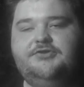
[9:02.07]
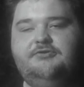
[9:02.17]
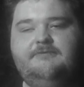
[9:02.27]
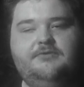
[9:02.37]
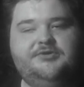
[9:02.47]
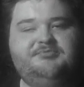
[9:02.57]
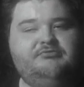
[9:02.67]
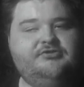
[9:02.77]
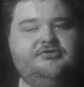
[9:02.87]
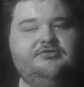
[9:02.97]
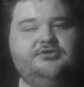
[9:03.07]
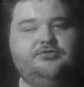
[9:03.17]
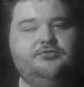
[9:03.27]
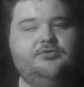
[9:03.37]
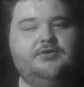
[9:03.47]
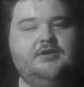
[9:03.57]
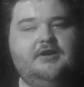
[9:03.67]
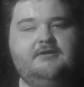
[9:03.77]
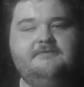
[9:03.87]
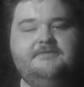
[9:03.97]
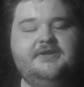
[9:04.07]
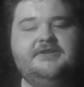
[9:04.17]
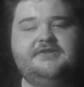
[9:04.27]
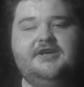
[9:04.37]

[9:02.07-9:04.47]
II first person shooter of